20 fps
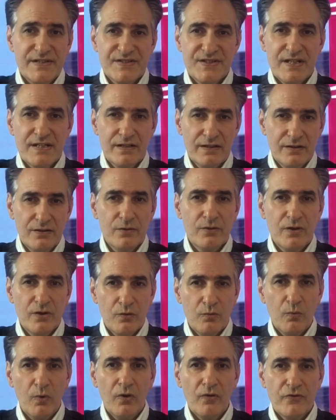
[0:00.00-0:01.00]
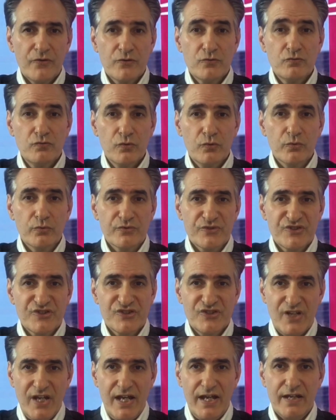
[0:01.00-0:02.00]
take a look at what the rules
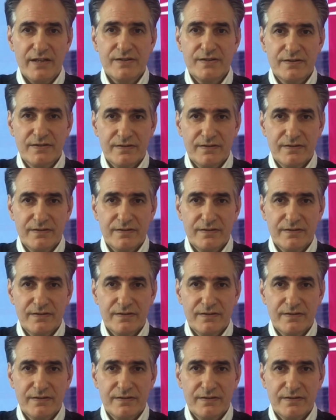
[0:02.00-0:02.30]
said.